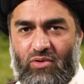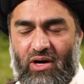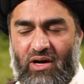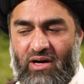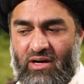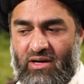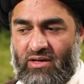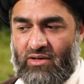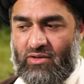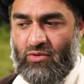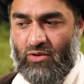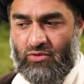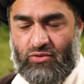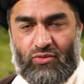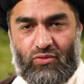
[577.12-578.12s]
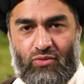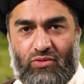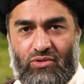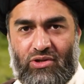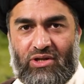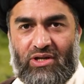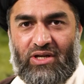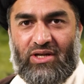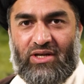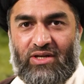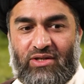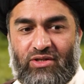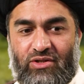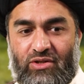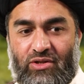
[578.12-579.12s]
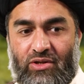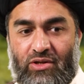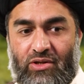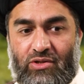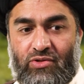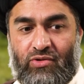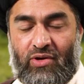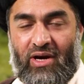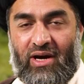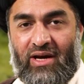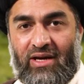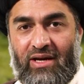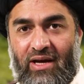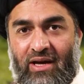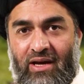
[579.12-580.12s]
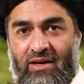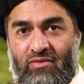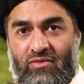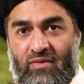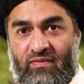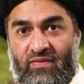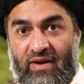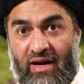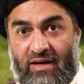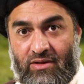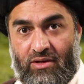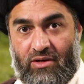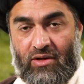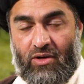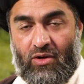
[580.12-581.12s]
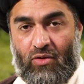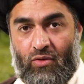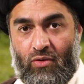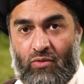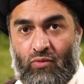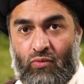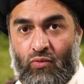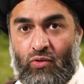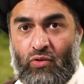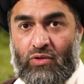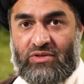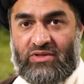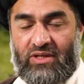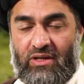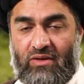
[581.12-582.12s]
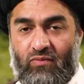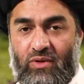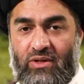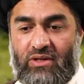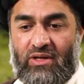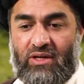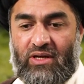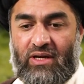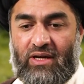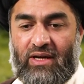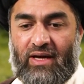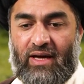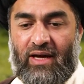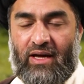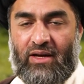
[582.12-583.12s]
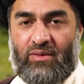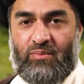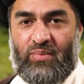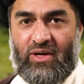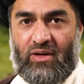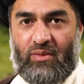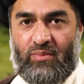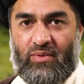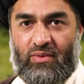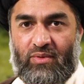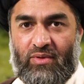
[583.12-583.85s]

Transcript: are not so good, try and reflect on who you're sitting with and pick up